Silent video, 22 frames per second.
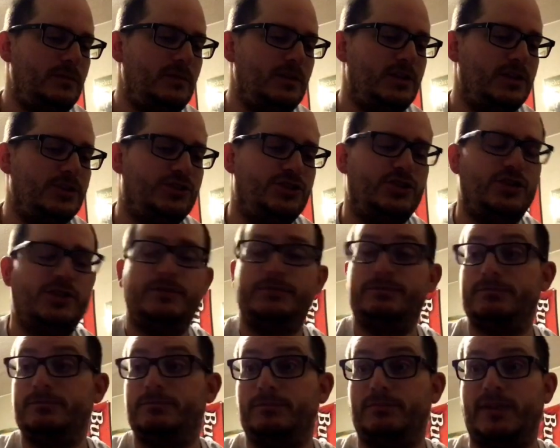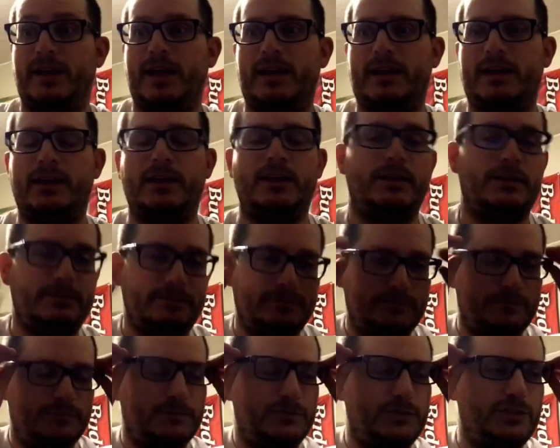this year. Black ink.
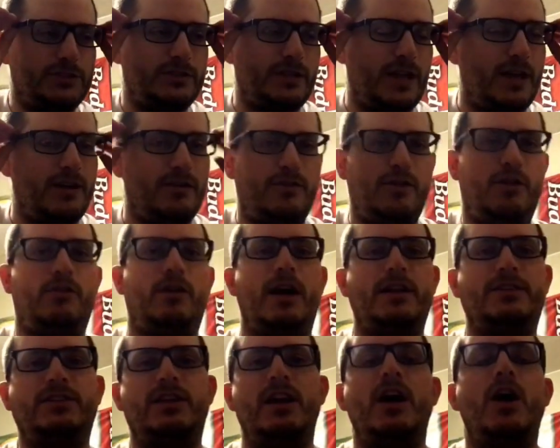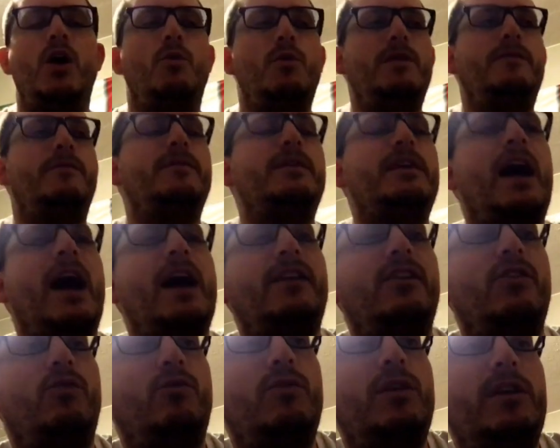Just, I don't know. We even
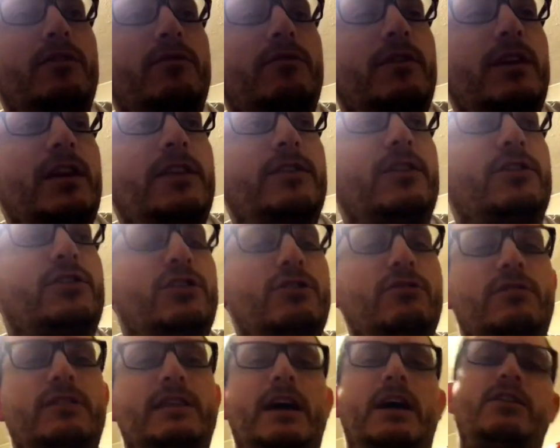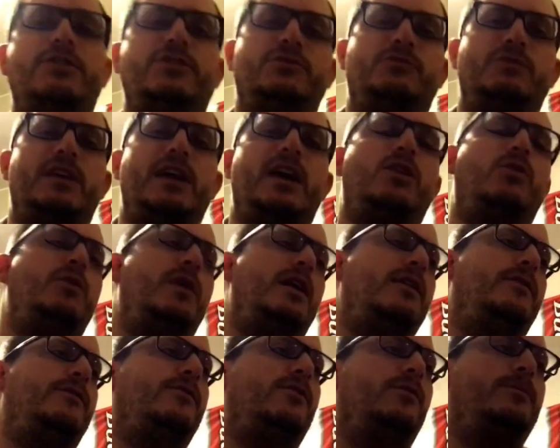got, in the 2000s, we got
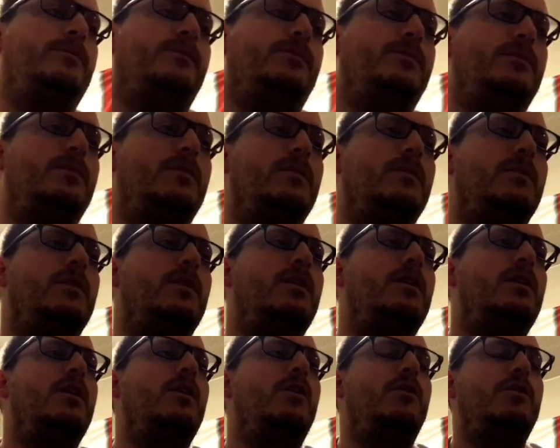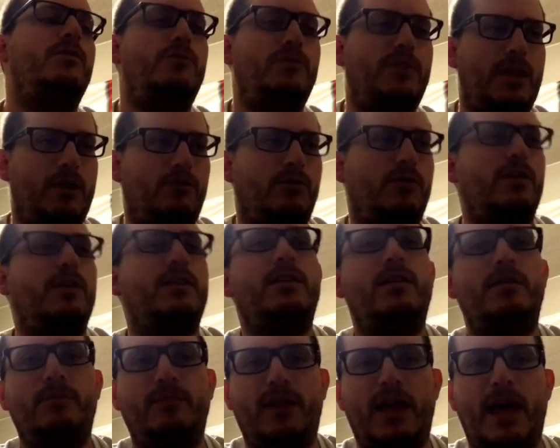away from, they were
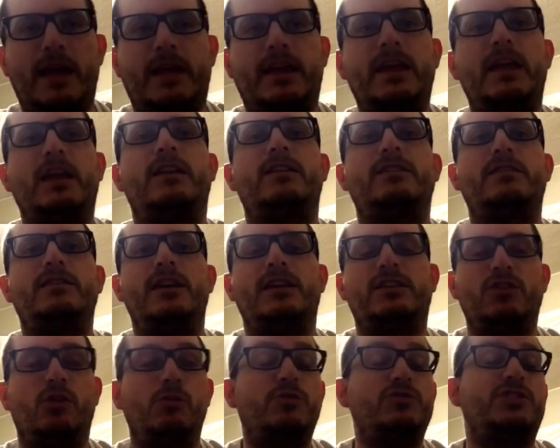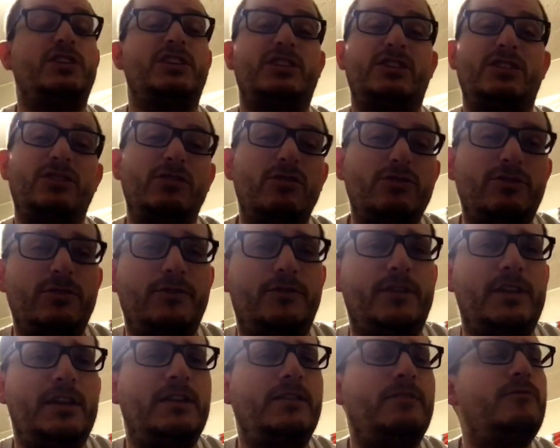in black ink almost
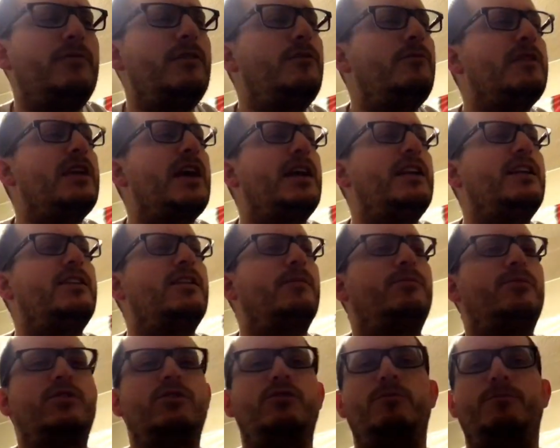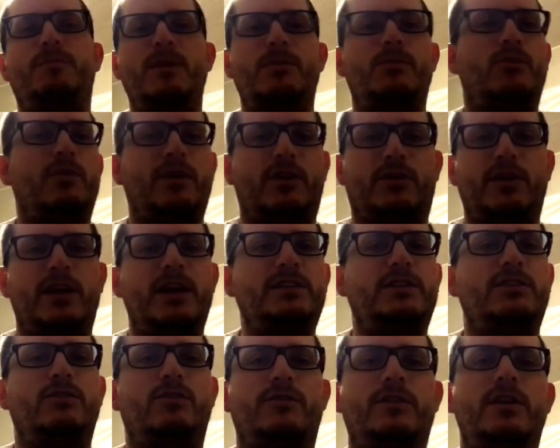exclusively. I mean, we got into blue and people went
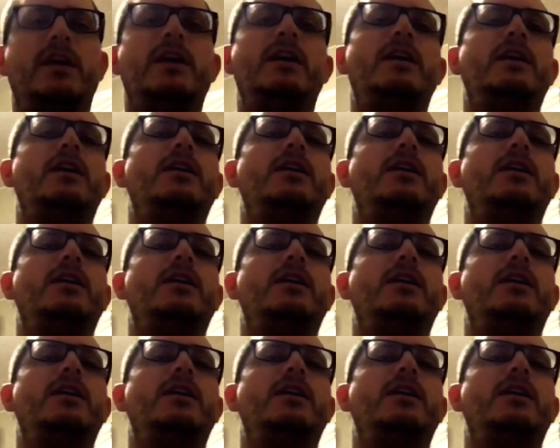crazy over it.